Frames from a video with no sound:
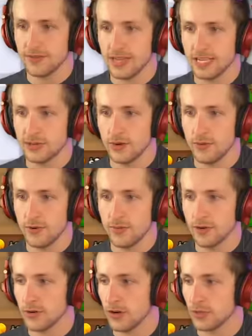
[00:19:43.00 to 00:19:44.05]
That's where I want my
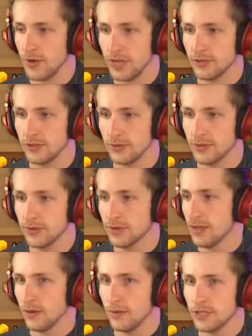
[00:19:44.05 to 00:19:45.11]
crosspath druid.
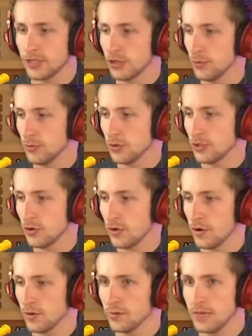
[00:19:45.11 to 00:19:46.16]
With
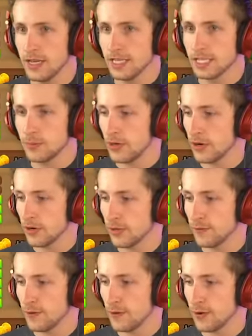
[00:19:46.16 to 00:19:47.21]
Superstorm, Spirit of the
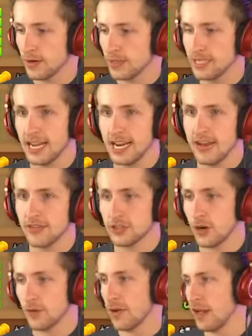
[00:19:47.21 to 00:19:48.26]
Forest, and
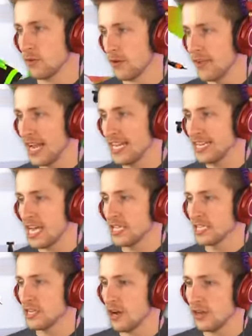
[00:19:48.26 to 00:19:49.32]
Avatar of Wrath. And we have
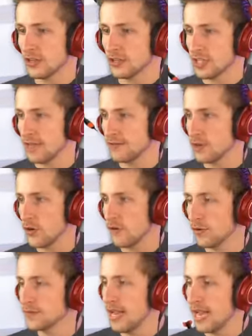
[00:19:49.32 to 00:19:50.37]
$8,000 left
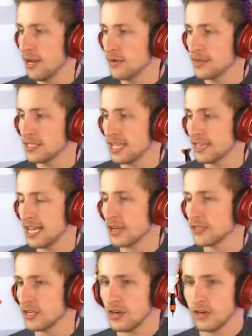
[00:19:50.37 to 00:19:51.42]
over. And with this
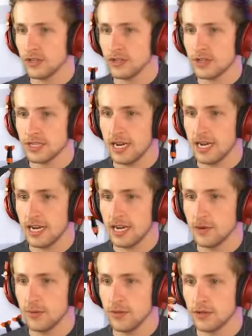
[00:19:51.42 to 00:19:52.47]
$8,000, I
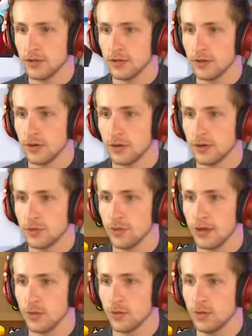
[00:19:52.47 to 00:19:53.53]
will go to
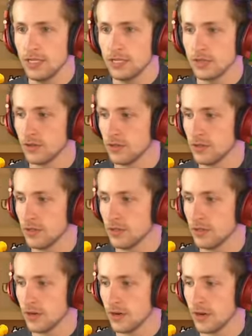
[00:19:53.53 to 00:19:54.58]
my wizard.
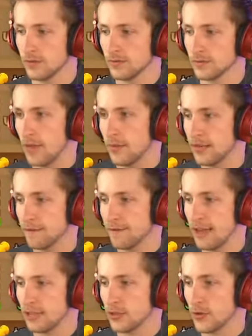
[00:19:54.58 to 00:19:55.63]
No, no, no. I'm going to get
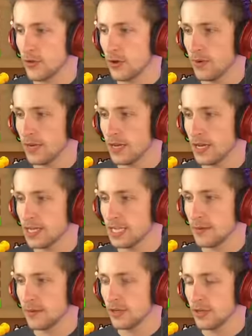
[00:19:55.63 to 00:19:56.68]
faster throwing,
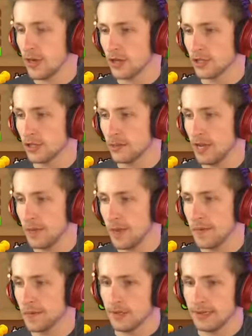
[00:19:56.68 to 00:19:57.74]
unstable concoction maybe.